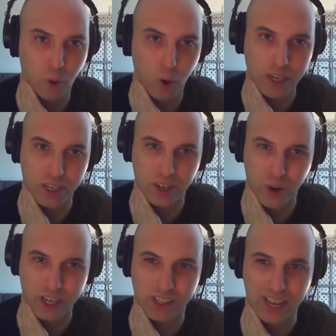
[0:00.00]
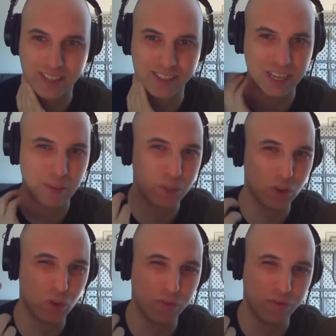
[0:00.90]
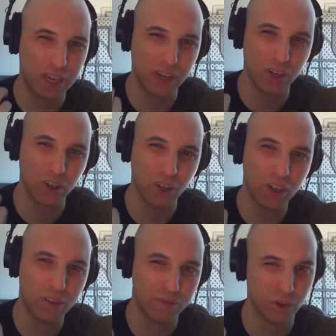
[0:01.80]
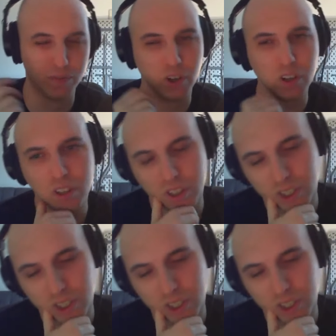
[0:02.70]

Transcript: point in a direction that seems to feel fruitful.